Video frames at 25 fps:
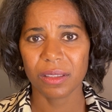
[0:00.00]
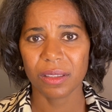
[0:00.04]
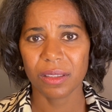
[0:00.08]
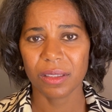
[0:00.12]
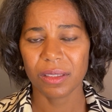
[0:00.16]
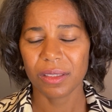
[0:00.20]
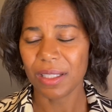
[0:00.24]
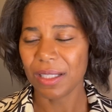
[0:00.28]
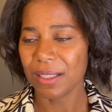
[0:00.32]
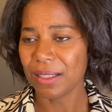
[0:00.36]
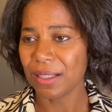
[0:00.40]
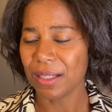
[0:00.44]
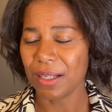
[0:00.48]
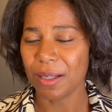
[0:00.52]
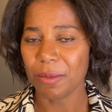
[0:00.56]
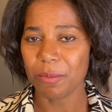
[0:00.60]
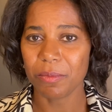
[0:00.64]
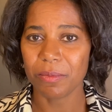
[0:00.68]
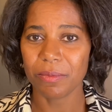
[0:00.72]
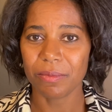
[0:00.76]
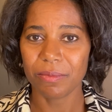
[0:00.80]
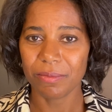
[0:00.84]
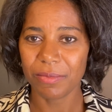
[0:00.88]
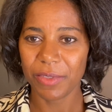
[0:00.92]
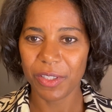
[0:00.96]
Not that
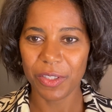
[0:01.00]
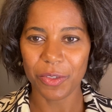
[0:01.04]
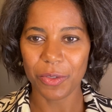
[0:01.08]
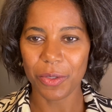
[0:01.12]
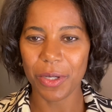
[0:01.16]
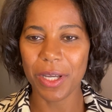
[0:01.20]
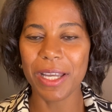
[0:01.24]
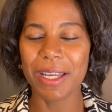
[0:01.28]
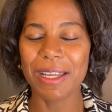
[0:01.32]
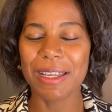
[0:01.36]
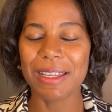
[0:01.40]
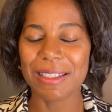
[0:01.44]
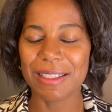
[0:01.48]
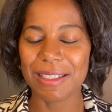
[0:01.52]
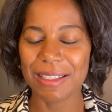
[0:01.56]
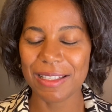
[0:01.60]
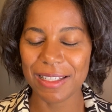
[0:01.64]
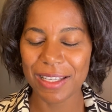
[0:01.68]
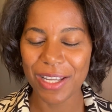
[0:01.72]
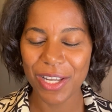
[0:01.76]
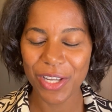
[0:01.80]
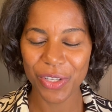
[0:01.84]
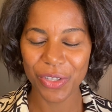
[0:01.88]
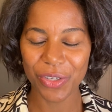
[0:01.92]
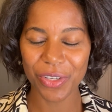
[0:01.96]
I'm,
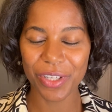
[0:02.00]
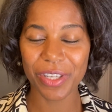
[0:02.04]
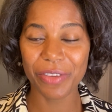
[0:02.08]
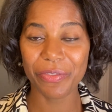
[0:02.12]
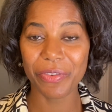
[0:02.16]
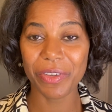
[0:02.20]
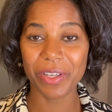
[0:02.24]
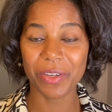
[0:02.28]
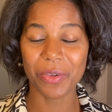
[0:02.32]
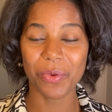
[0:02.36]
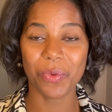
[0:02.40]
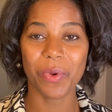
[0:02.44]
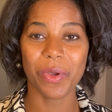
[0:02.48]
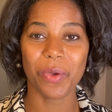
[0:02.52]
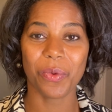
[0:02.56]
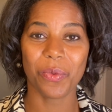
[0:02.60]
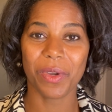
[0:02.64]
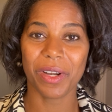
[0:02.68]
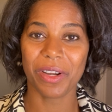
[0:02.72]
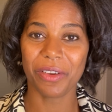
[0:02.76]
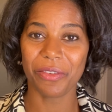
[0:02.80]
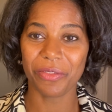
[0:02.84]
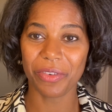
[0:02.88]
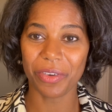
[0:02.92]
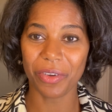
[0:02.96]
you're giving away
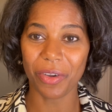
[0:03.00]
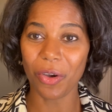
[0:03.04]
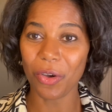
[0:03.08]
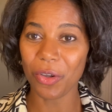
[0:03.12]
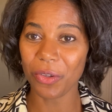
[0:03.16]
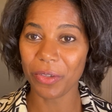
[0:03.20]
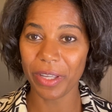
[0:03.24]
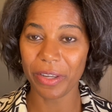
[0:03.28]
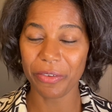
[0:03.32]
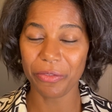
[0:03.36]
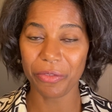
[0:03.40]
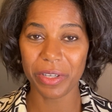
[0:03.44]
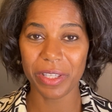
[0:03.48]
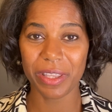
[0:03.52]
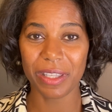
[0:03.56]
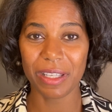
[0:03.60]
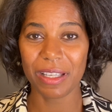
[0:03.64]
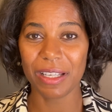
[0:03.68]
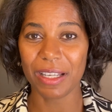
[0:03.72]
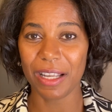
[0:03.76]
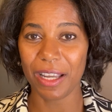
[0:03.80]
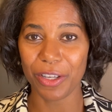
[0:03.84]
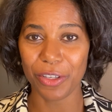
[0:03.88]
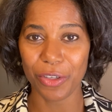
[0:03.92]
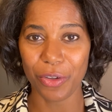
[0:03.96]
everything
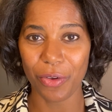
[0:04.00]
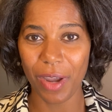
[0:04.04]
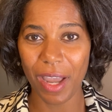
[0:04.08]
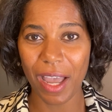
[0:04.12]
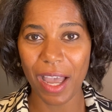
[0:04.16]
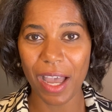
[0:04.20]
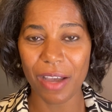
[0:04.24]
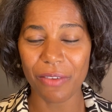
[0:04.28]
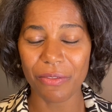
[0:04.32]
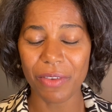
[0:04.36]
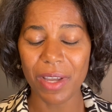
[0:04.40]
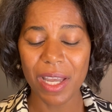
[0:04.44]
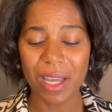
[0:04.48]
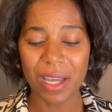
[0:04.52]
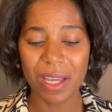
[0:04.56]
that you have.